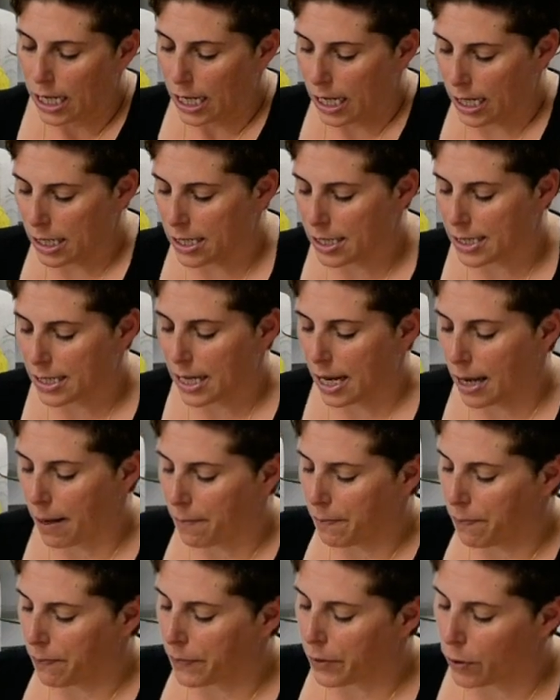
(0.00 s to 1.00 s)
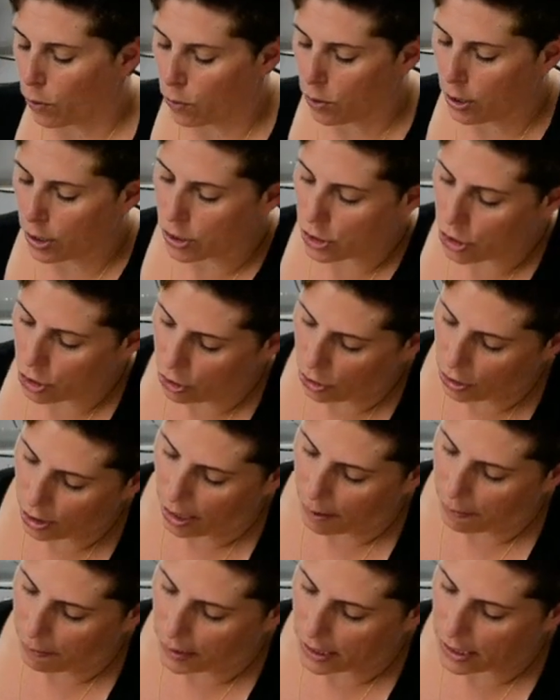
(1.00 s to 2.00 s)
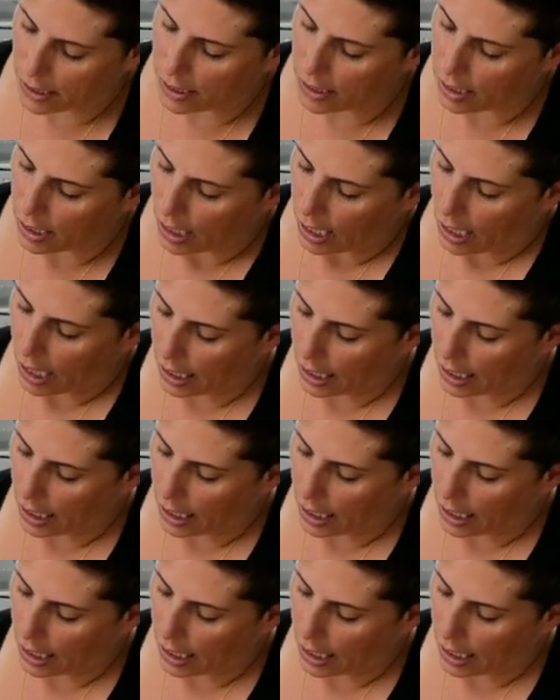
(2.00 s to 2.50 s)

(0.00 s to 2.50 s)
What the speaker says: is the all-in-two nappies,